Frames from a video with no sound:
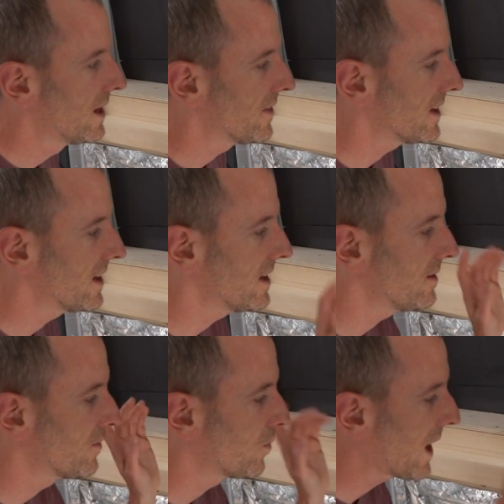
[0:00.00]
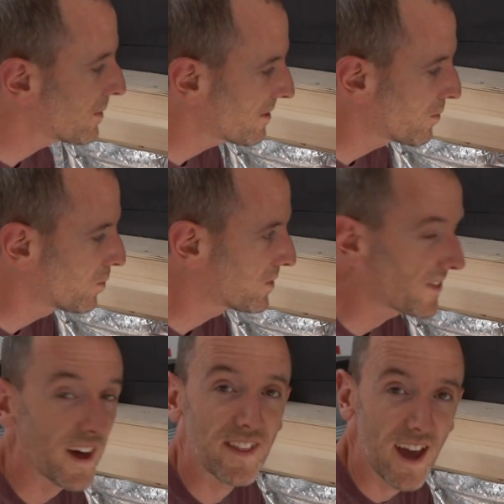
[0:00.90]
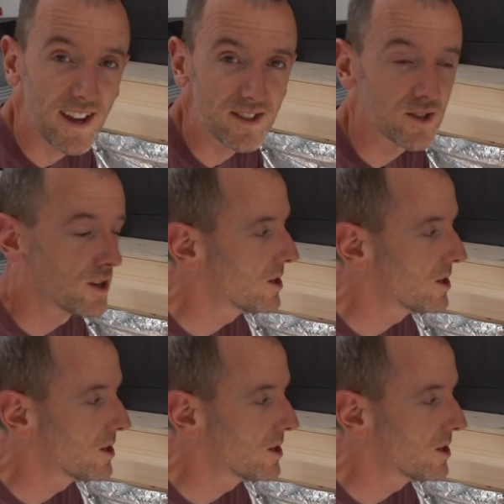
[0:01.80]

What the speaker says: The way we did that in the end